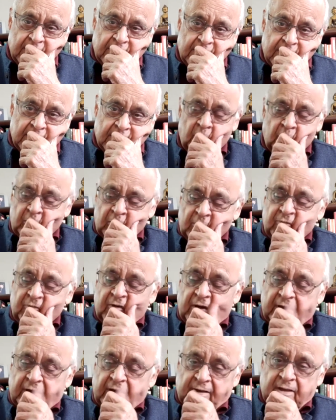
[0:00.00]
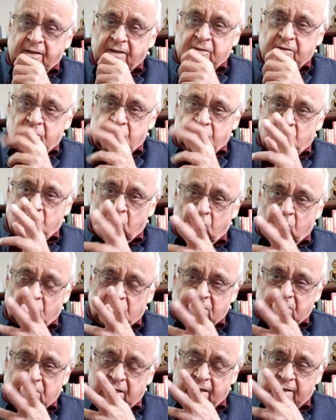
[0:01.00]
We'll probably be fighting
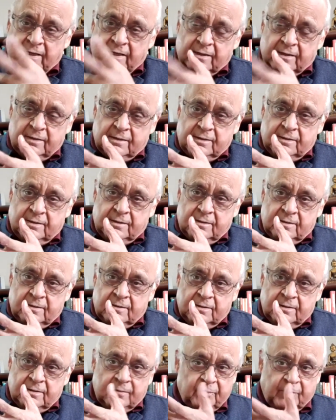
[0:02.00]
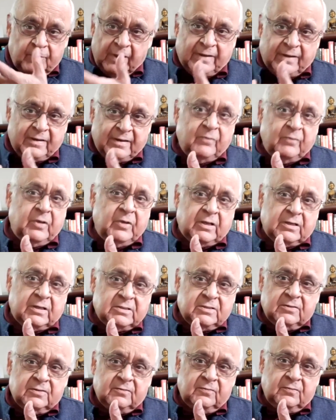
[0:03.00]
wars like
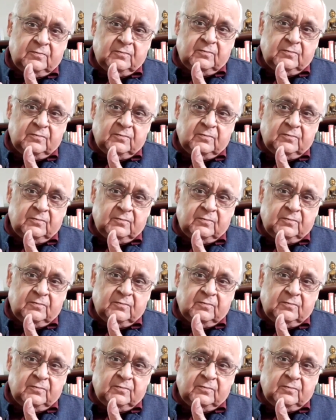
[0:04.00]
pandemics,